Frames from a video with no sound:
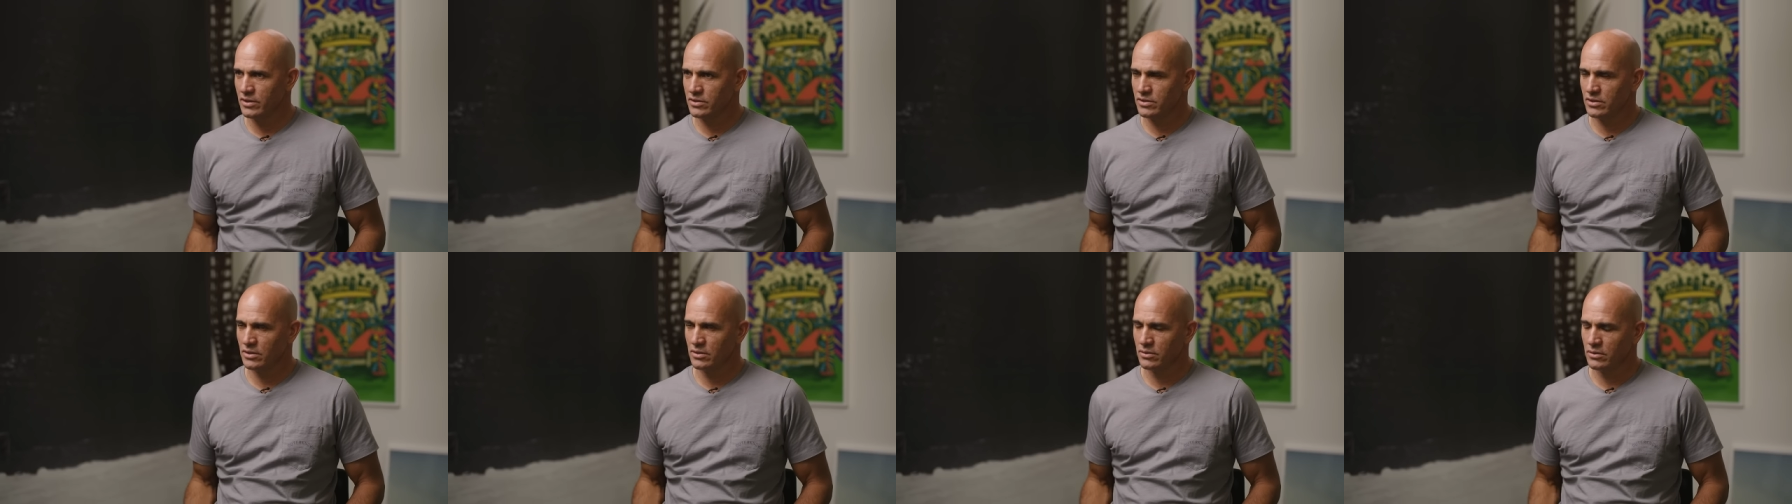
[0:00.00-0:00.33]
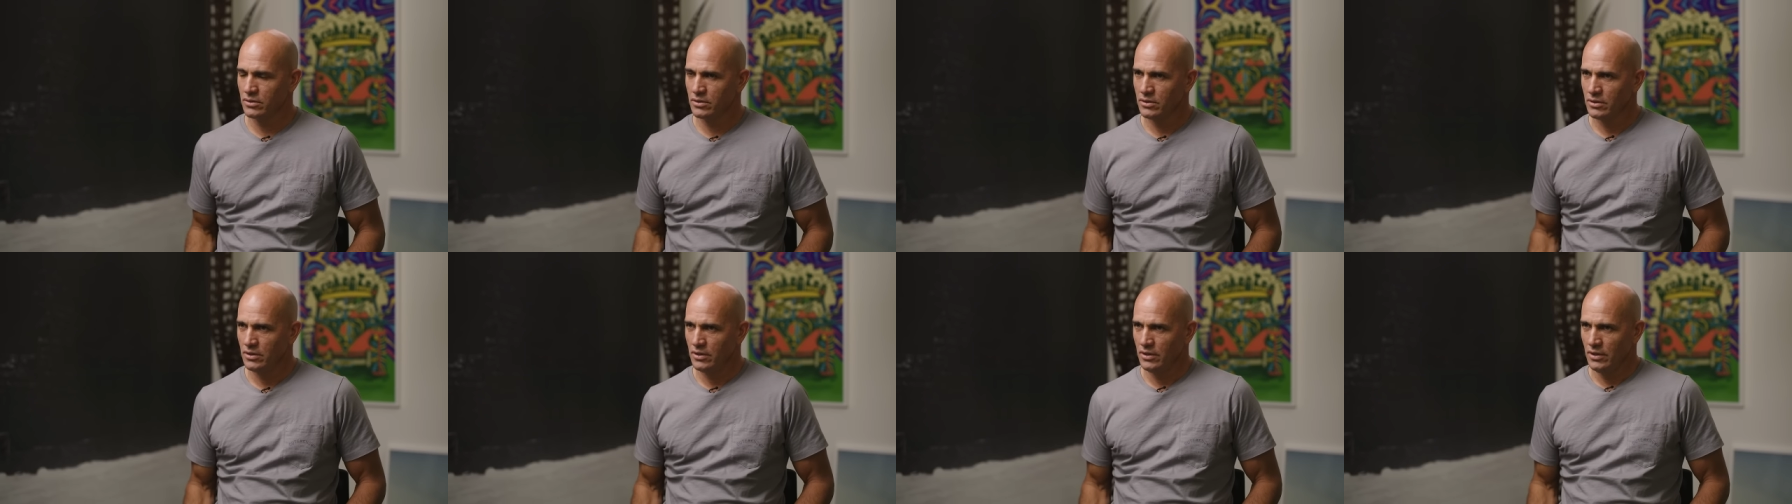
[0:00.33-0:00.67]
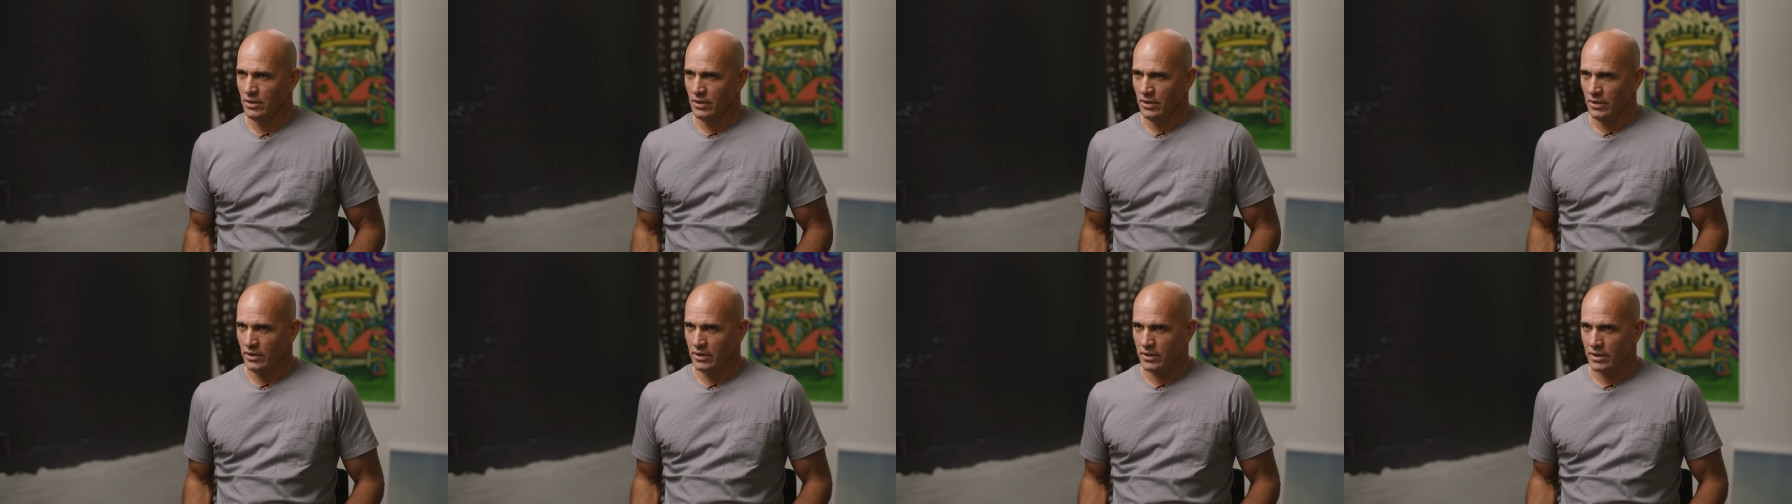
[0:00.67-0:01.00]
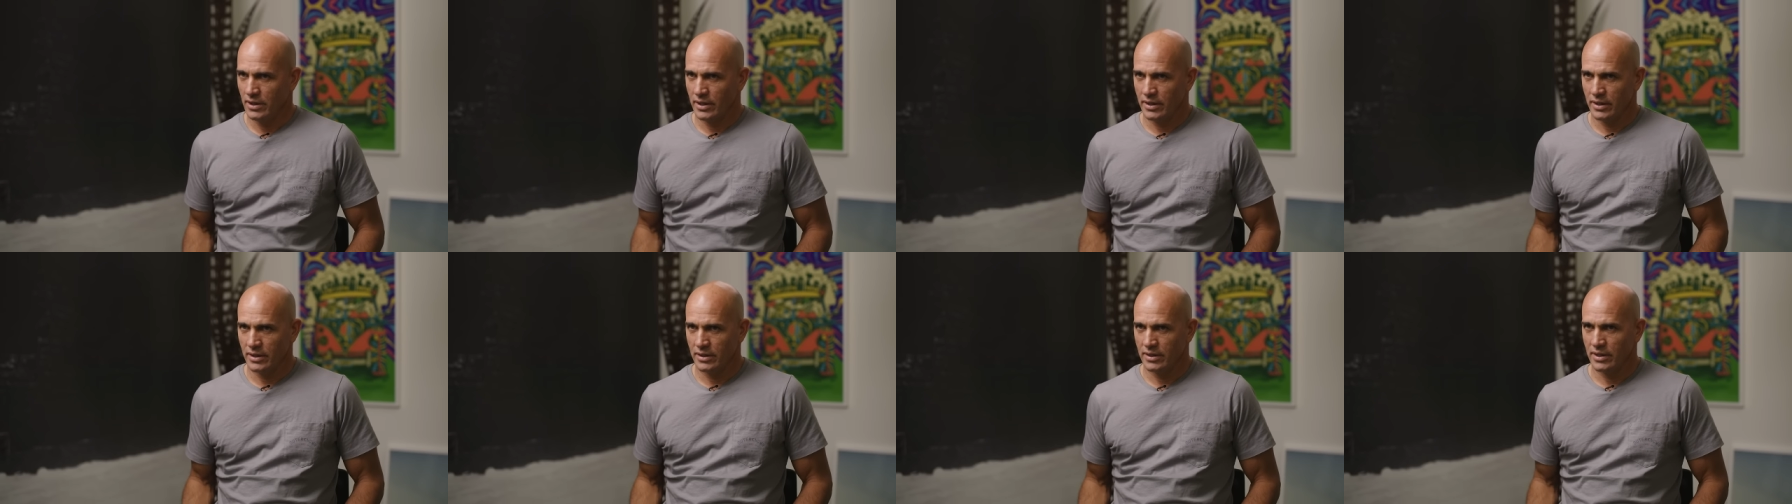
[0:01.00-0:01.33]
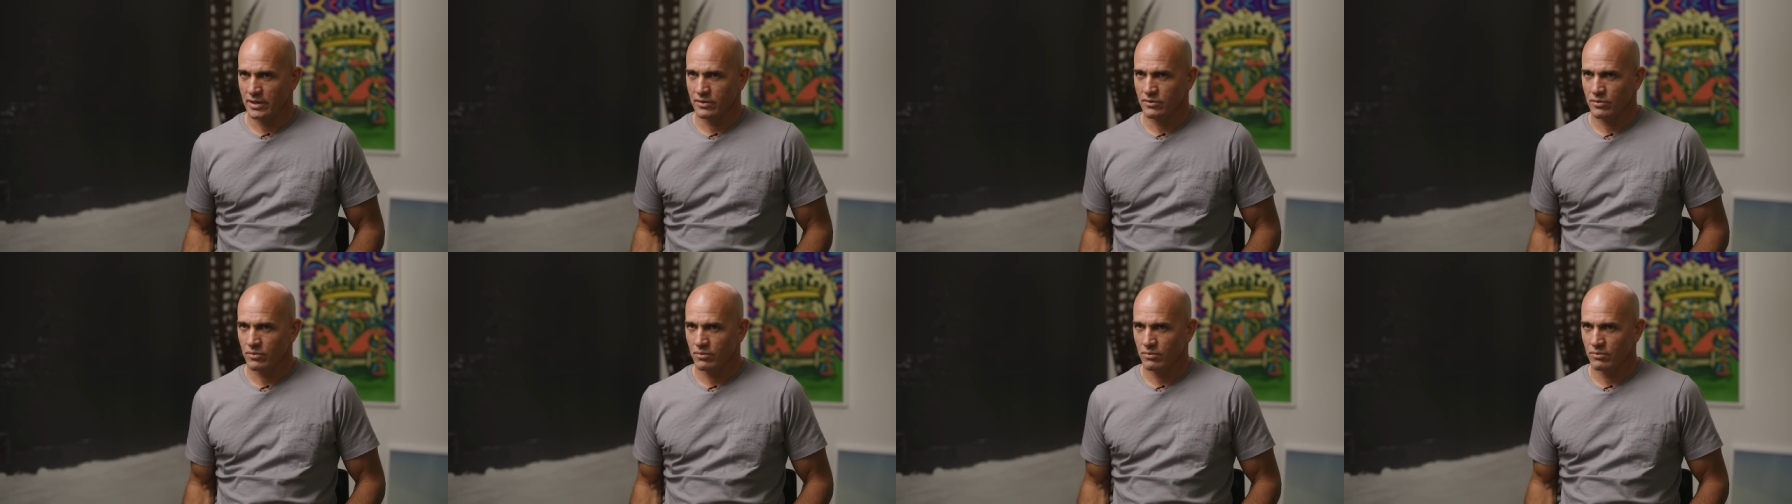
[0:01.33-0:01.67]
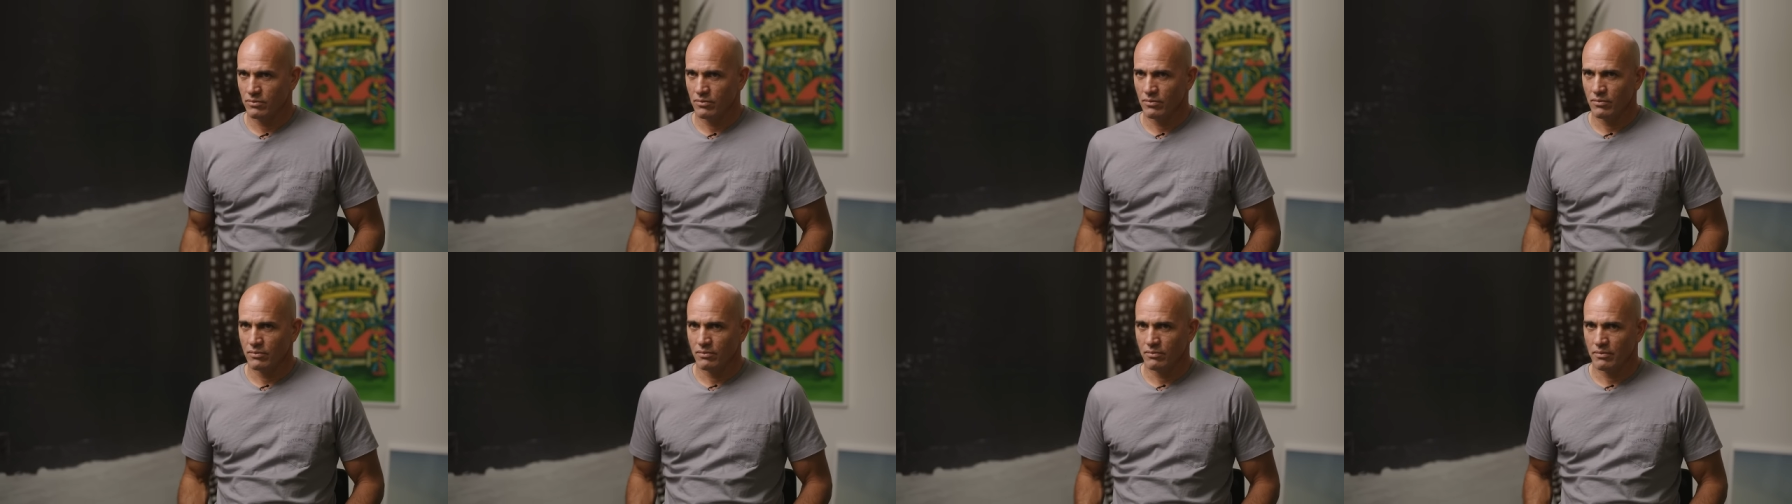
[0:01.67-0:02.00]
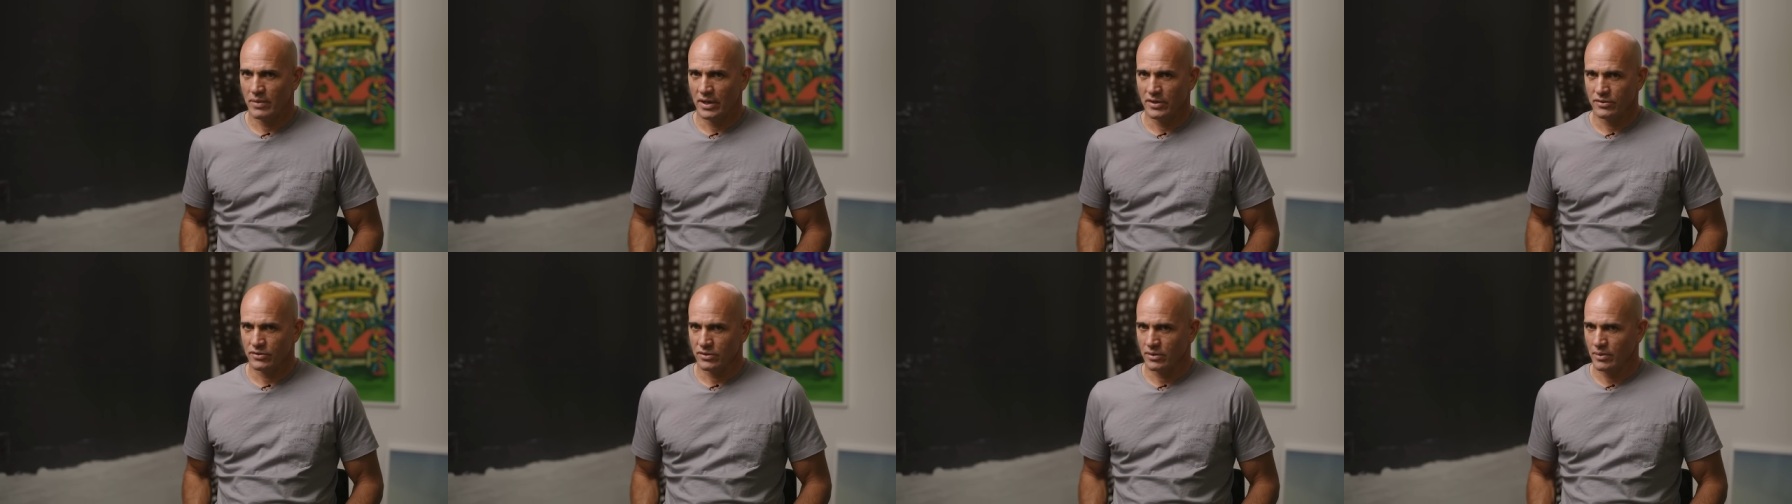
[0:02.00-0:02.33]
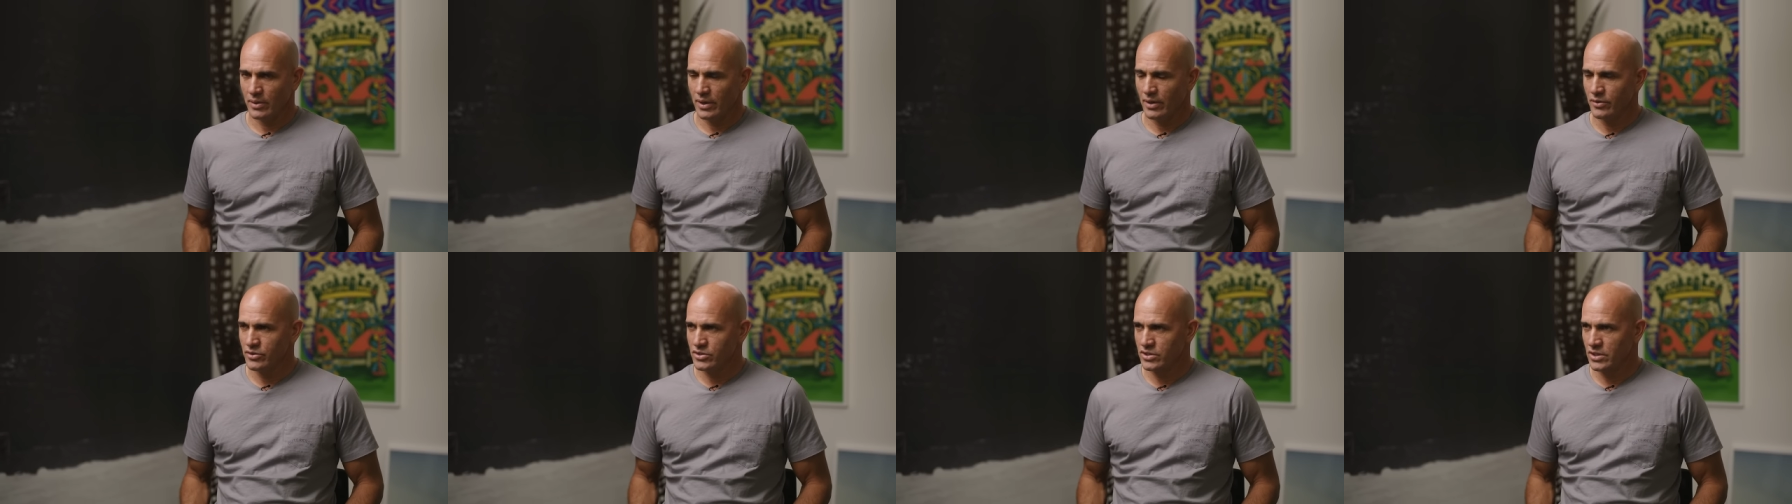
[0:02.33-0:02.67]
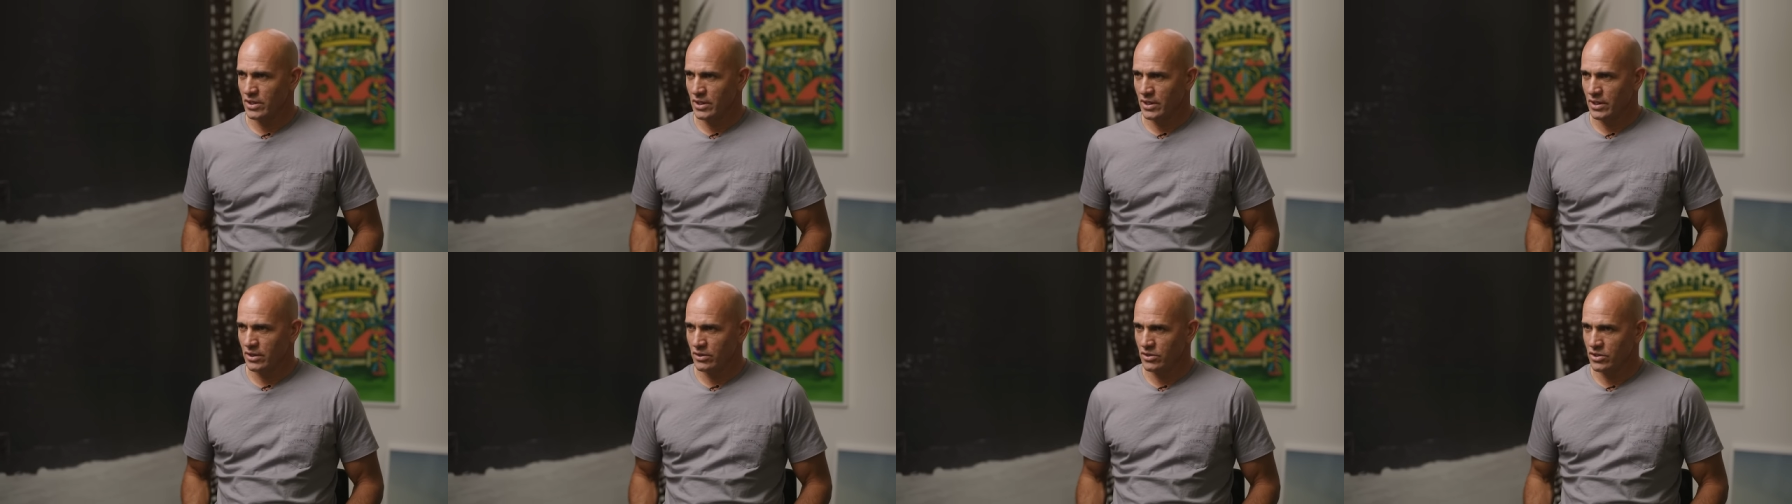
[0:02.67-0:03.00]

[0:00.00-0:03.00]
So I think that's basically what I was saying.